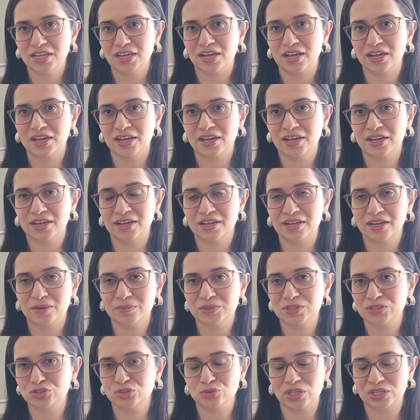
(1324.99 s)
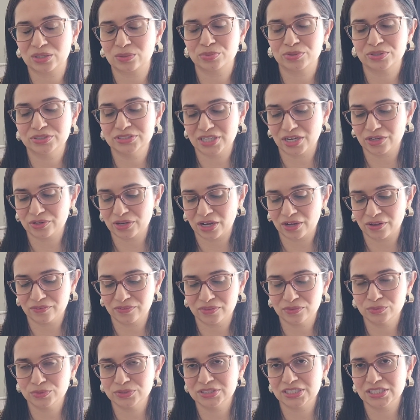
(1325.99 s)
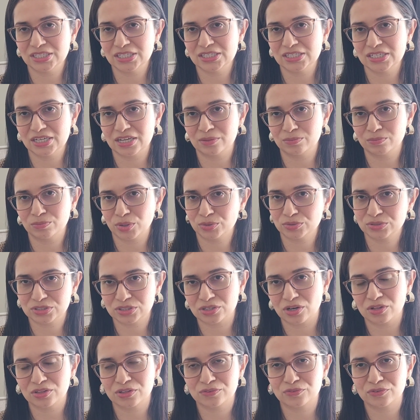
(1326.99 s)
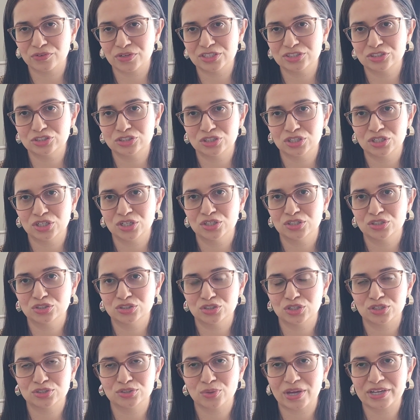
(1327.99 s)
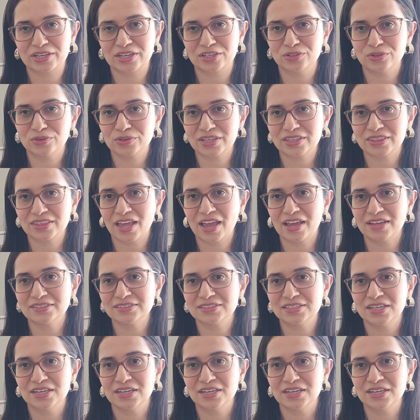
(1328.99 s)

I'm going to do like a printout of the routine and post it on the fridge just so I can look at that.